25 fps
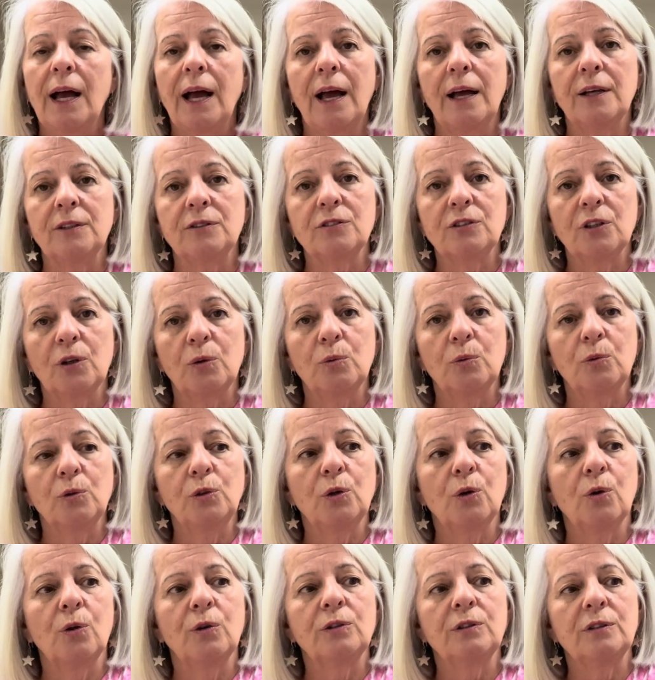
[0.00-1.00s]
And so
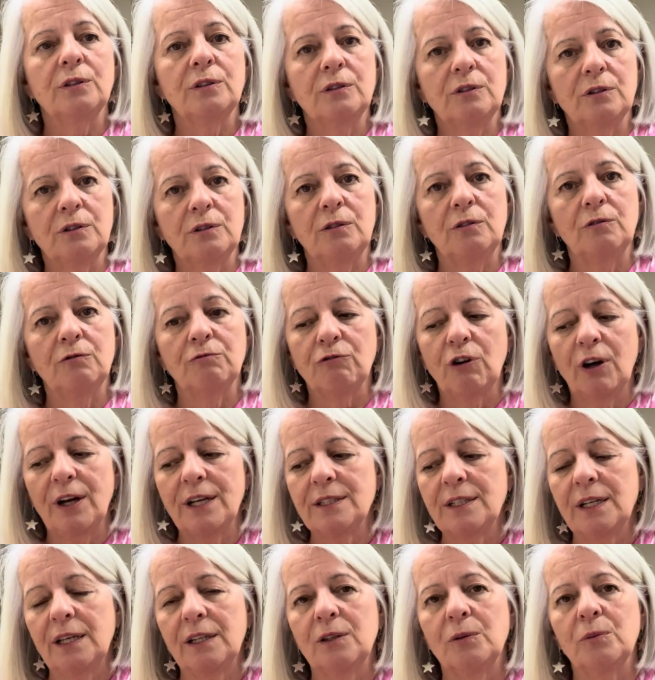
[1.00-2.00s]
you're writing
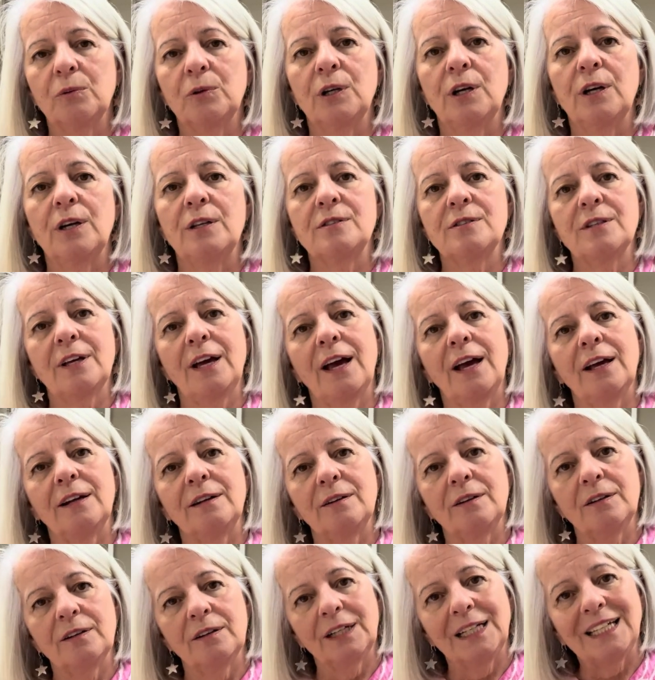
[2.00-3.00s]
down the words and
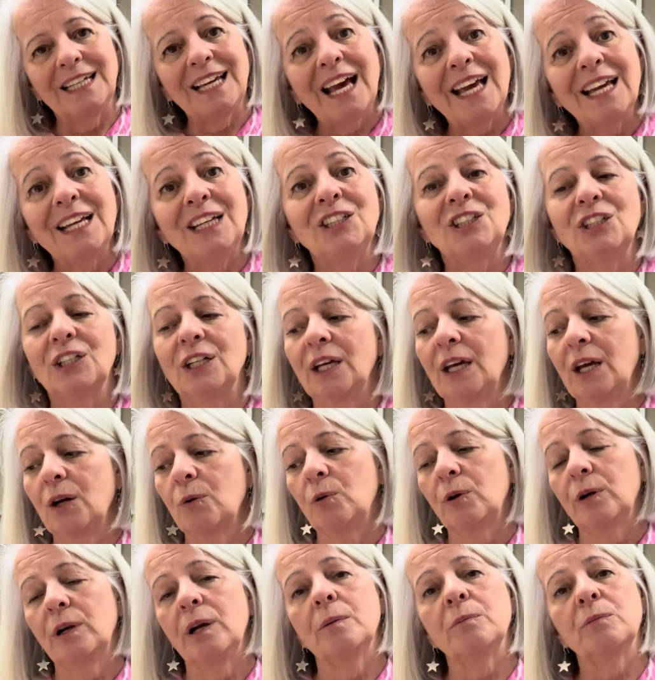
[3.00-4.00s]
gauging it.
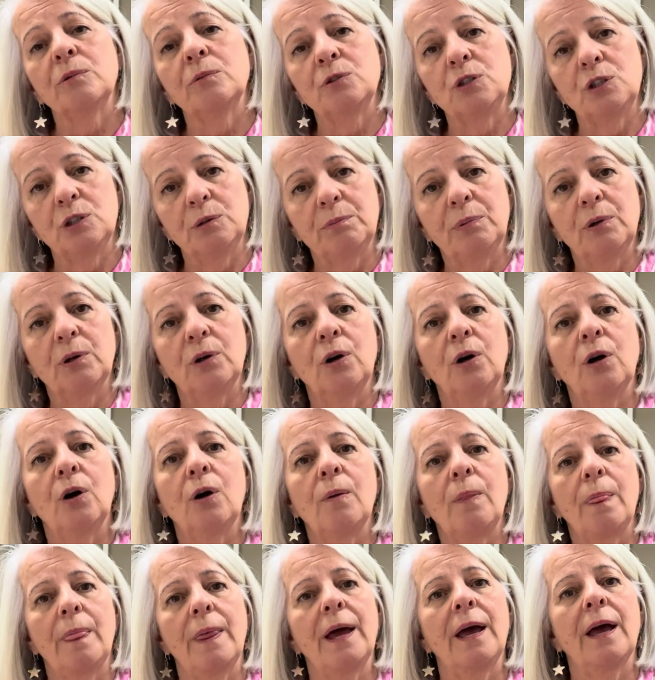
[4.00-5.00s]
What number would you put
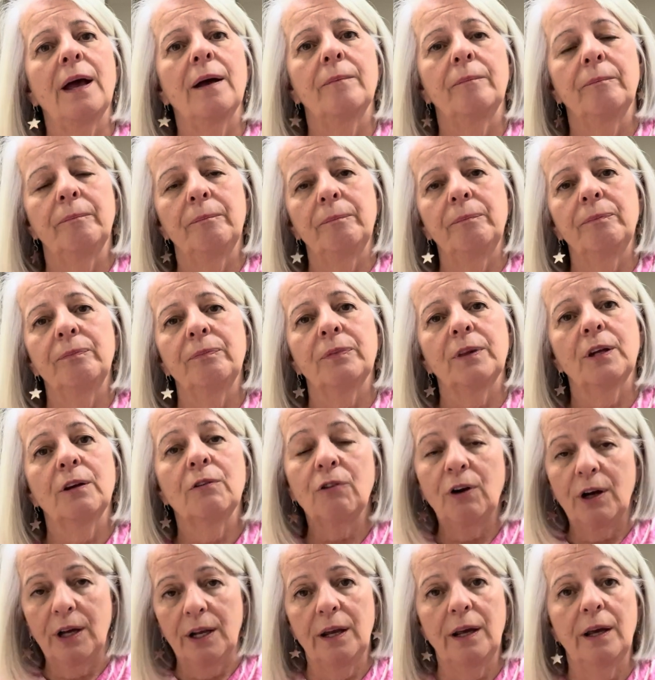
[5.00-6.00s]
on that
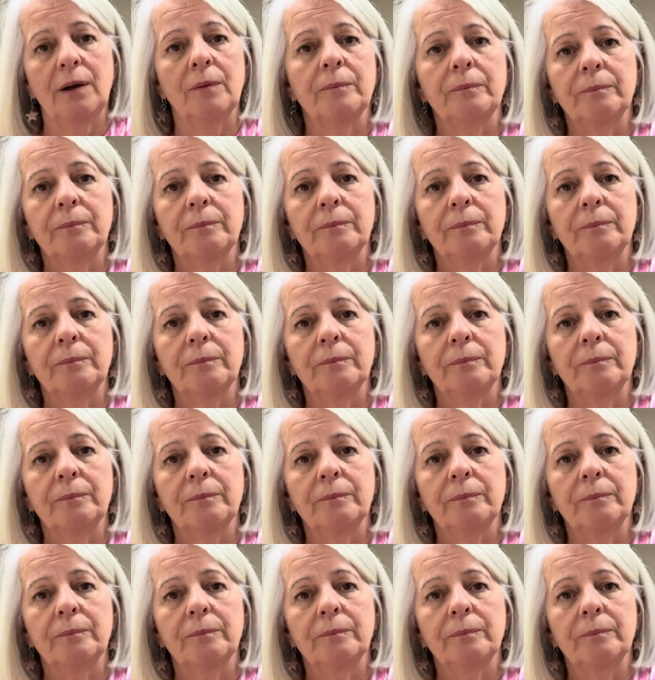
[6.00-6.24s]
right now?